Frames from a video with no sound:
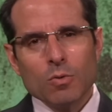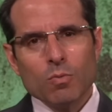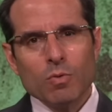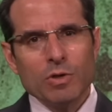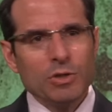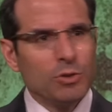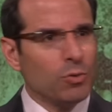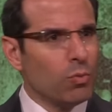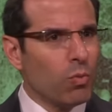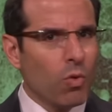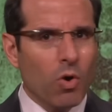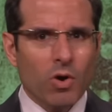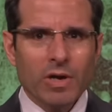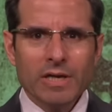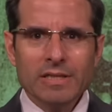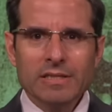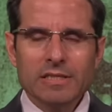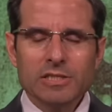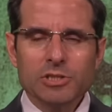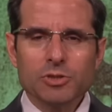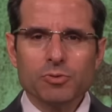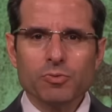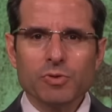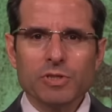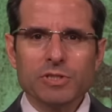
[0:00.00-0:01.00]
When you walk in
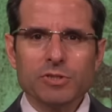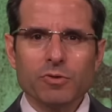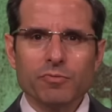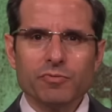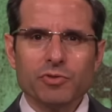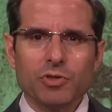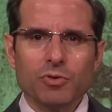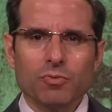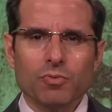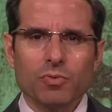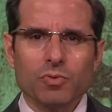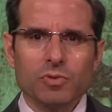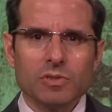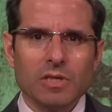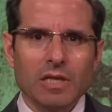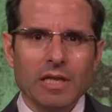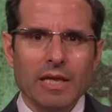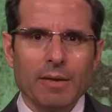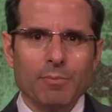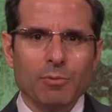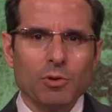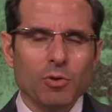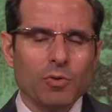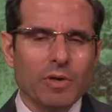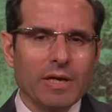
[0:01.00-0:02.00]
the streets of
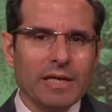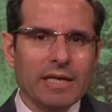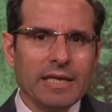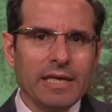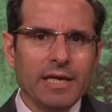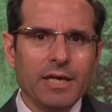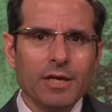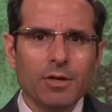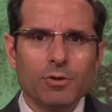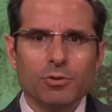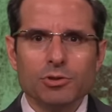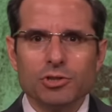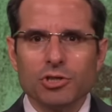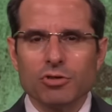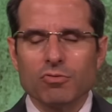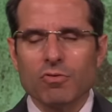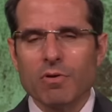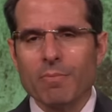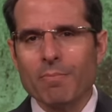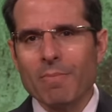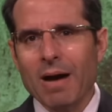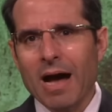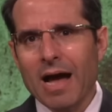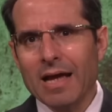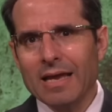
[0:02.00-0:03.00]
Jerusalem, you can hear
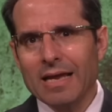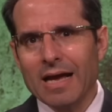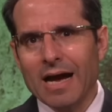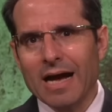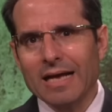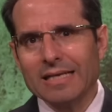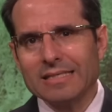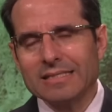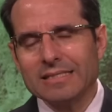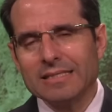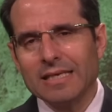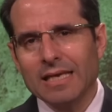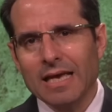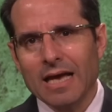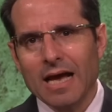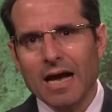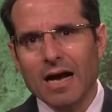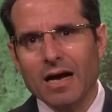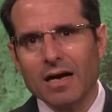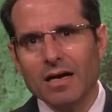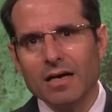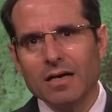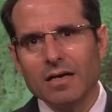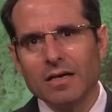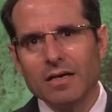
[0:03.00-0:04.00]
Jeremiah,
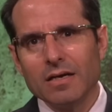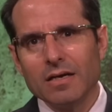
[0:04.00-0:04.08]
Isaiah.